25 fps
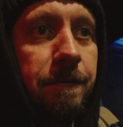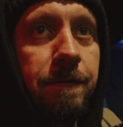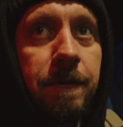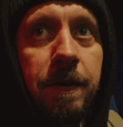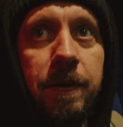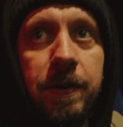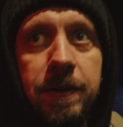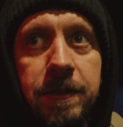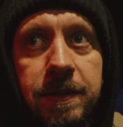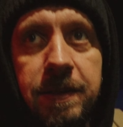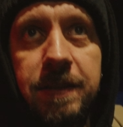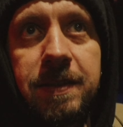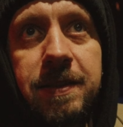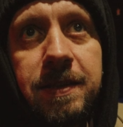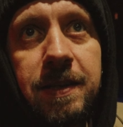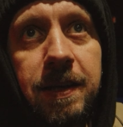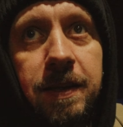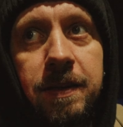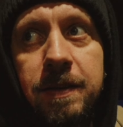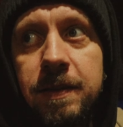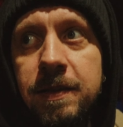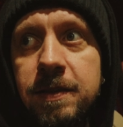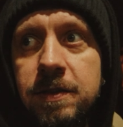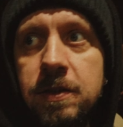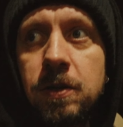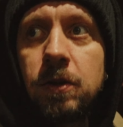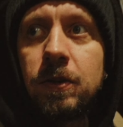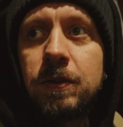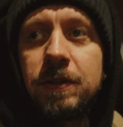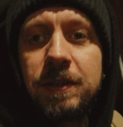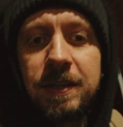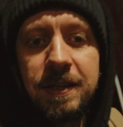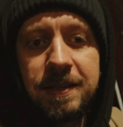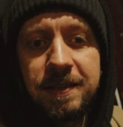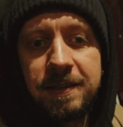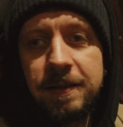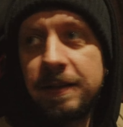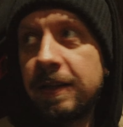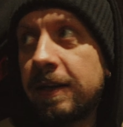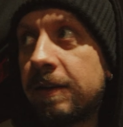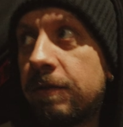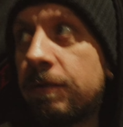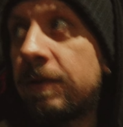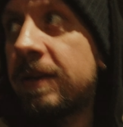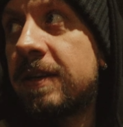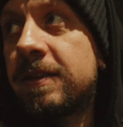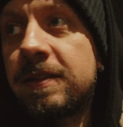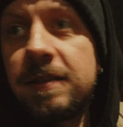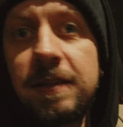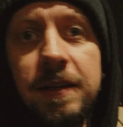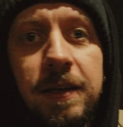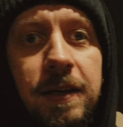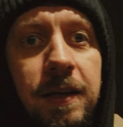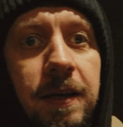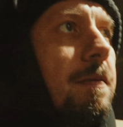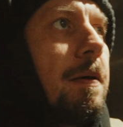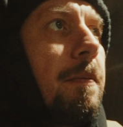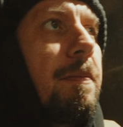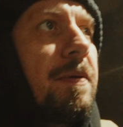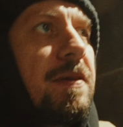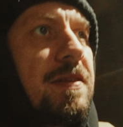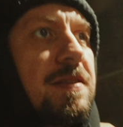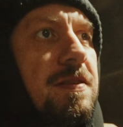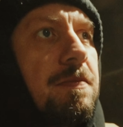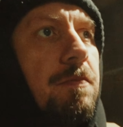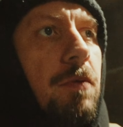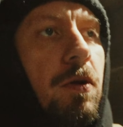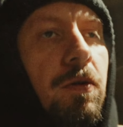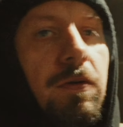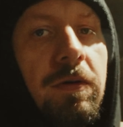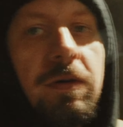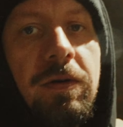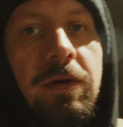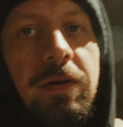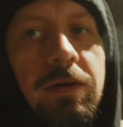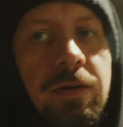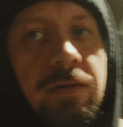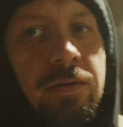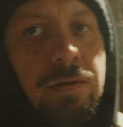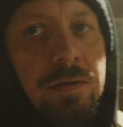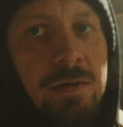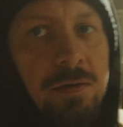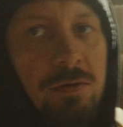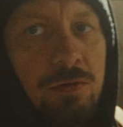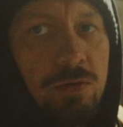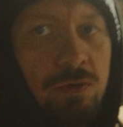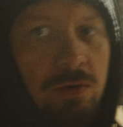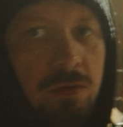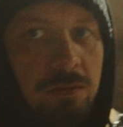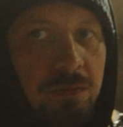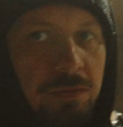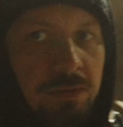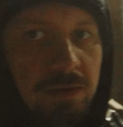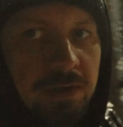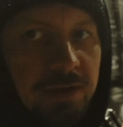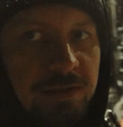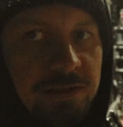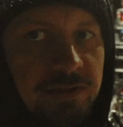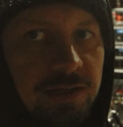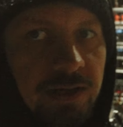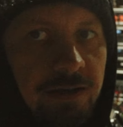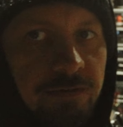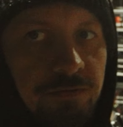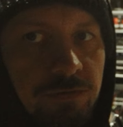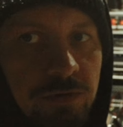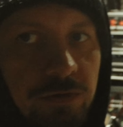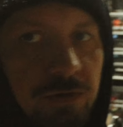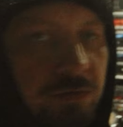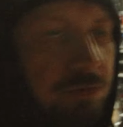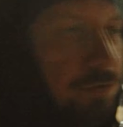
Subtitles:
very decent. It's called Disley Grizzly, a bit smaller room. It's like for